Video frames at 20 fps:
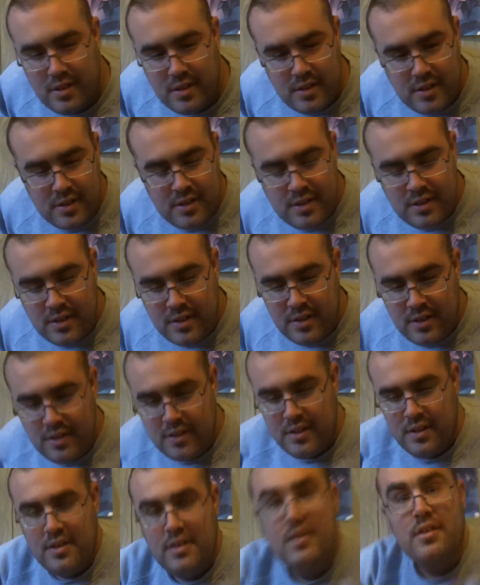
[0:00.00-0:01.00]
All right,
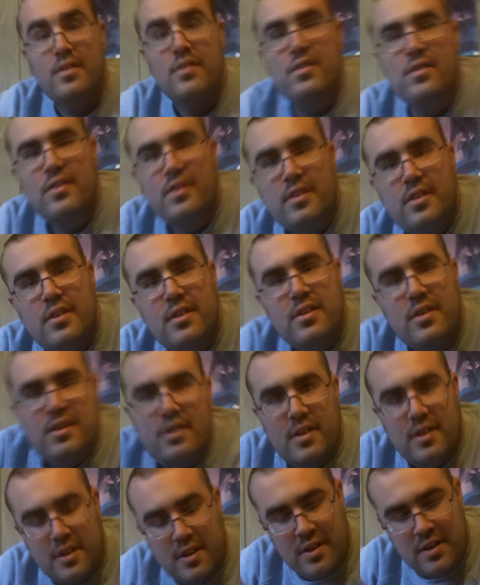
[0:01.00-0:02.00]
Tim.
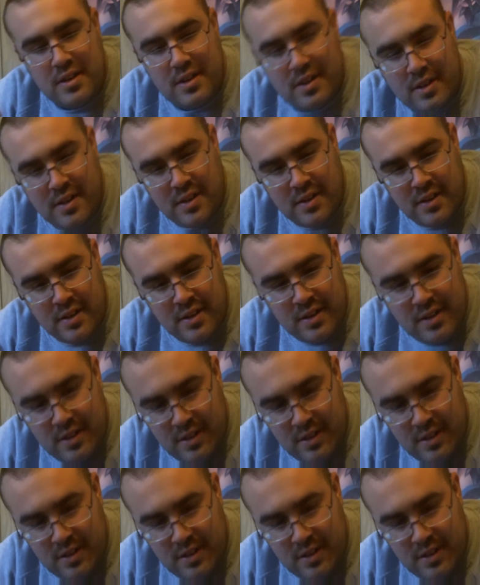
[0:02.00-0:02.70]
What are a